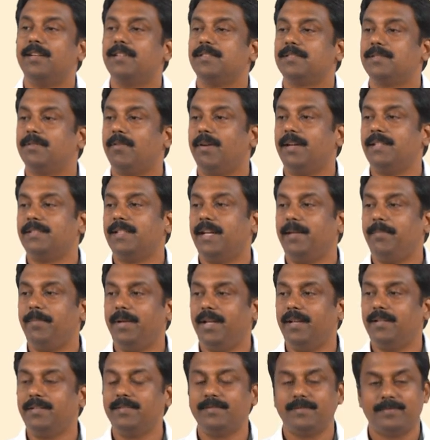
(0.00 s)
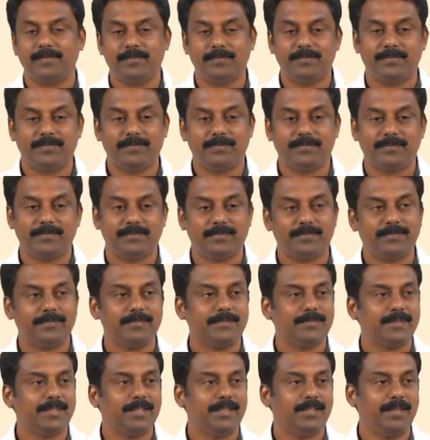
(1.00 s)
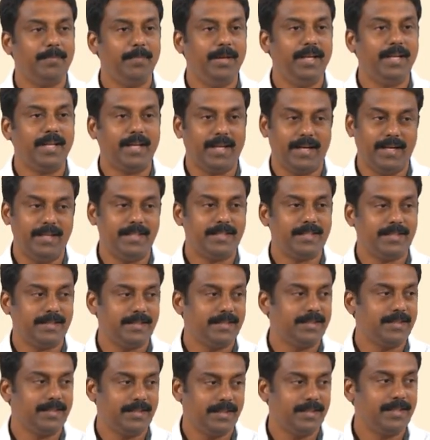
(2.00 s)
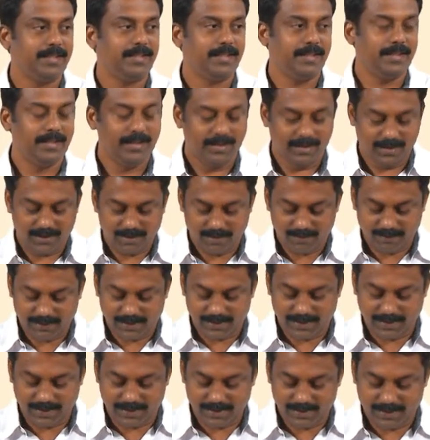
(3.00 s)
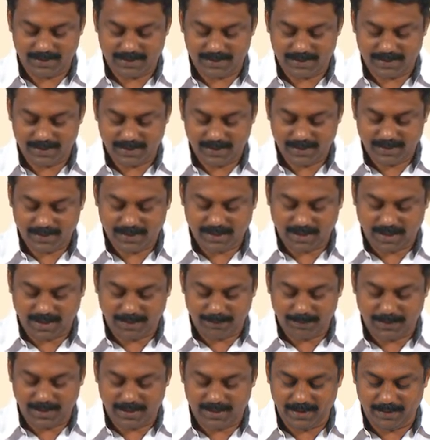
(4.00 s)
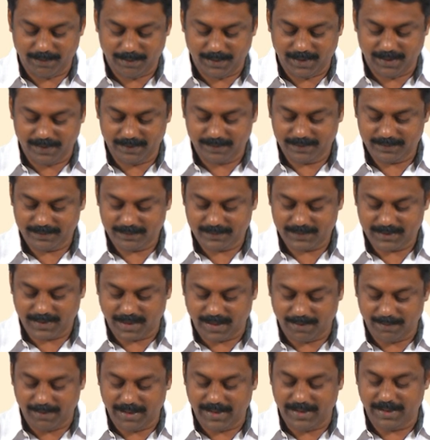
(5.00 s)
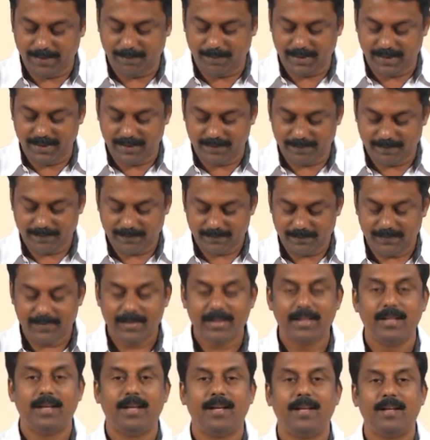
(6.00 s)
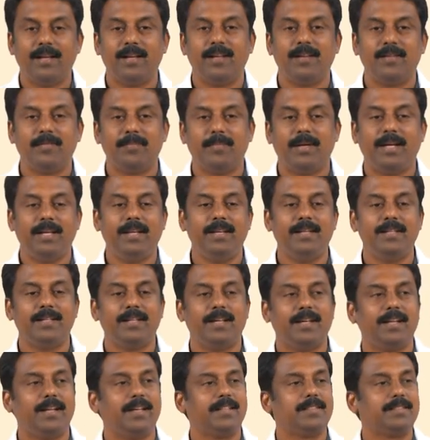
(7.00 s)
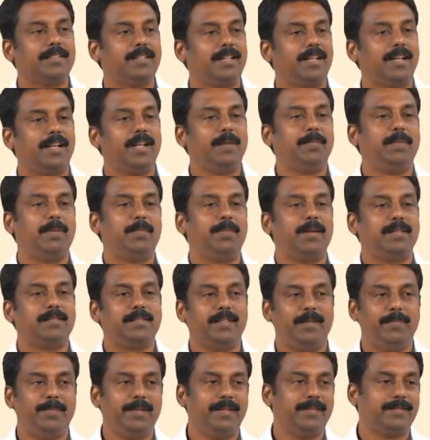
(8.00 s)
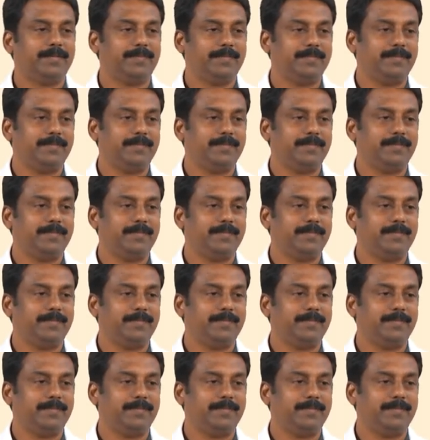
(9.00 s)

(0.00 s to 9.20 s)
So, what is I mean? The mean current, which is IPTP, IBTP by IP plus TP